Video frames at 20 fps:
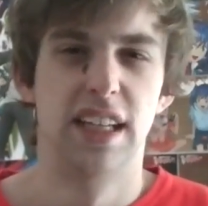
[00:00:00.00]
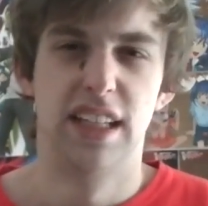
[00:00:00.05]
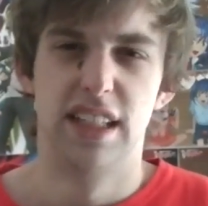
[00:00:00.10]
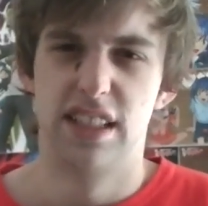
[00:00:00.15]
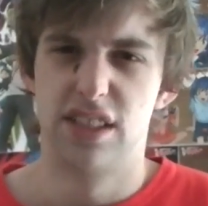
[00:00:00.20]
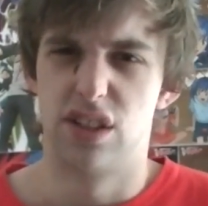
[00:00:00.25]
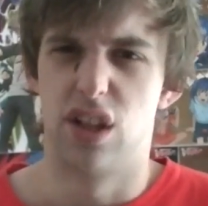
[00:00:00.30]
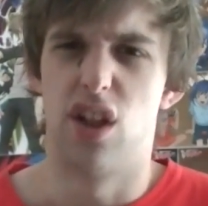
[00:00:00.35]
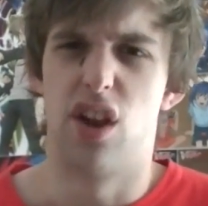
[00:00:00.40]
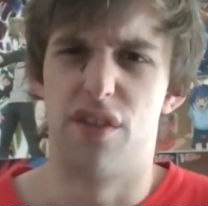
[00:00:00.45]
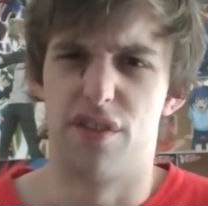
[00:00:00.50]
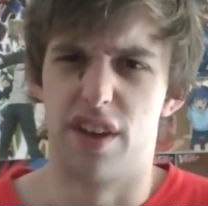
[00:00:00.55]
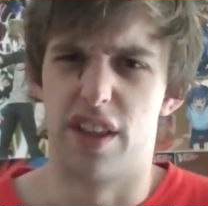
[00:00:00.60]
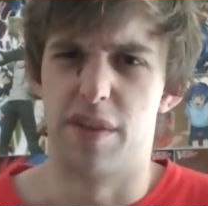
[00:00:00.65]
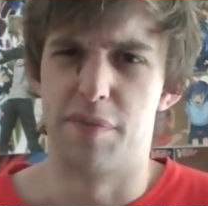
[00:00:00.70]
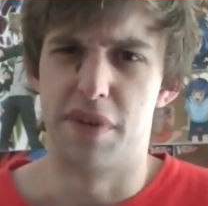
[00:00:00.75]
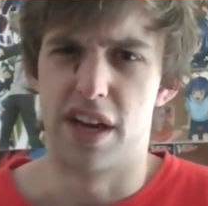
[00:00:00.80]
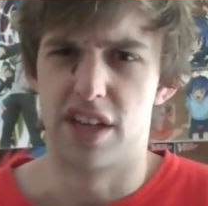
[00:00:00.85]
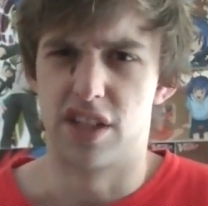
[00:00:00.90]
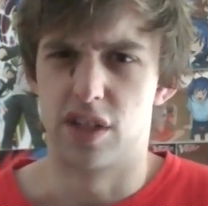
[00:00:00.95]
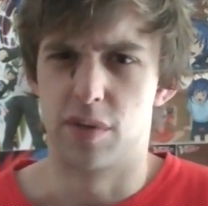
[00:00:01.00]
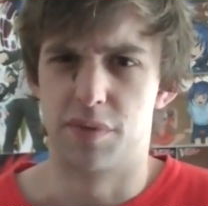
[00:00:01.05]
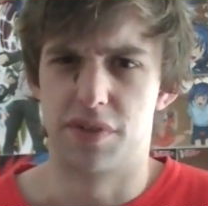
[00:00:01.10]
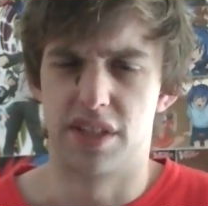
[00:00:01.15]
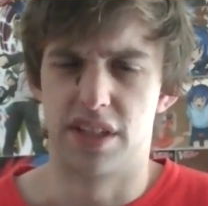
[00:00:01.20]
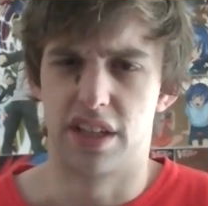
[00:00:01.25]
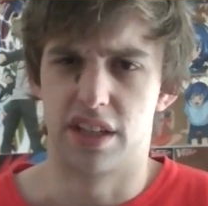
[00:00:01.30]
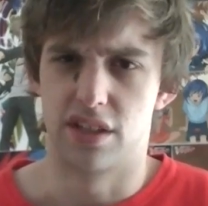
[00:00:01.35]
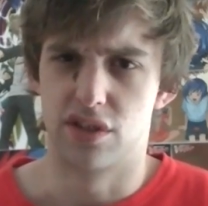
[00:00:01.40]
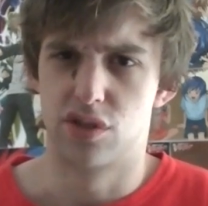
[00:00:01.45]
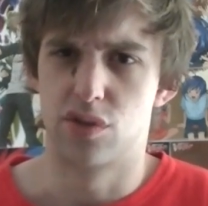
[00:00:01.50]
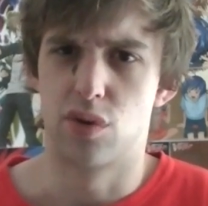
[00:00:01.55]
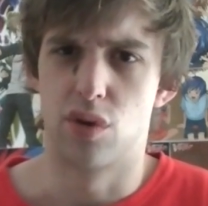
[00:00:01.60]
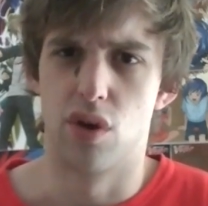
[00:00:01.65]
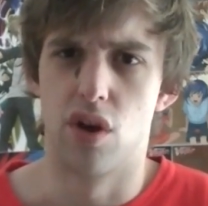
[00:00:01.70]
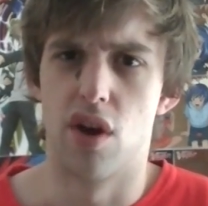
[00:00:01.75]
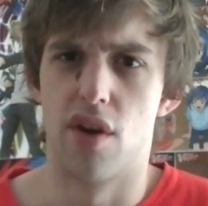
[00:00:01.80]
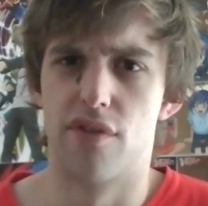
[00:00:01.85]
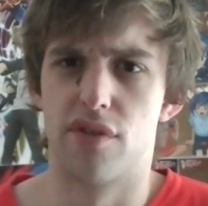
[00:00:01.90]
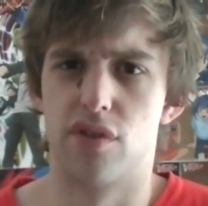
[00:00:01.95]
There's a lot of other mashups that it can
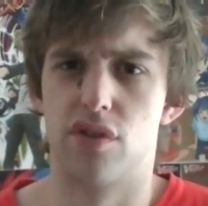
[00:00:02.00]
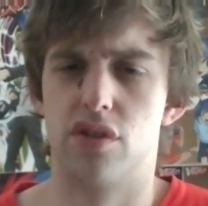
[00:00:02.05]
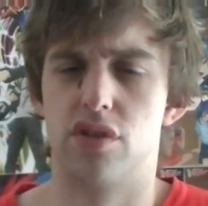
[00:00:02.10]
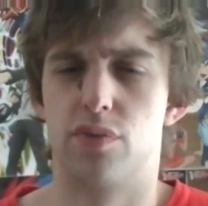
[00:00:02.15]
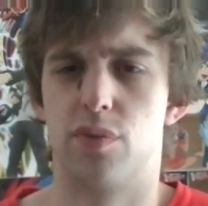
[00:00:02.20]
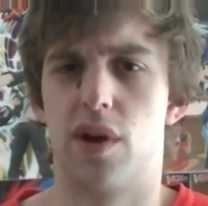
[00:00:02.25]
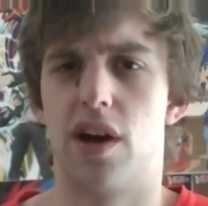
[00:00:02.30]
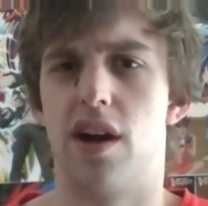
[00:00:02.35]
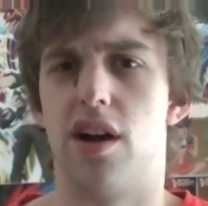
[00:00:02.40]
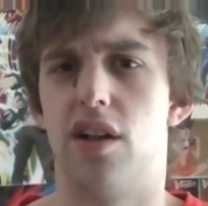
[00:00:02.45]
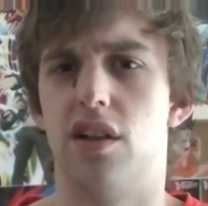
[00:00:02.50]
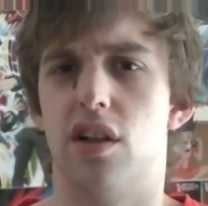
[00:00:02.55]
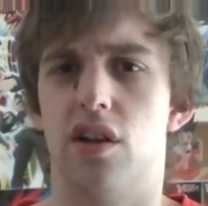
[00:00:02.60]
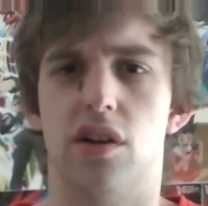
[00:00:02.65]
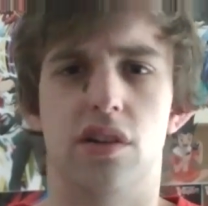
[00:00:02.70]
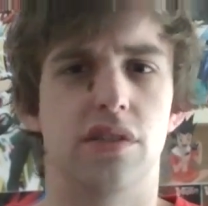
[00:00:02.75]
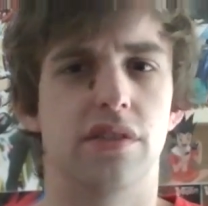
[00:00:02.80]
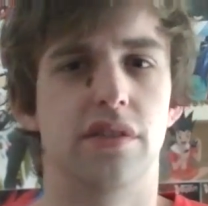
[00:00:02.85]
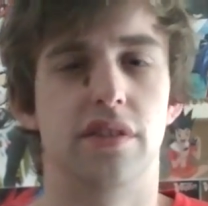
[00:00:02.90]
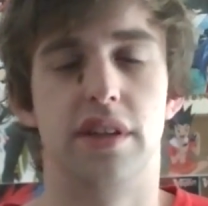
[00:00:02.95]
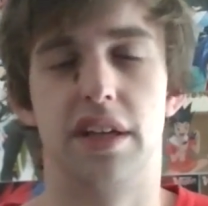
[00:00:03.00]
screw over as well.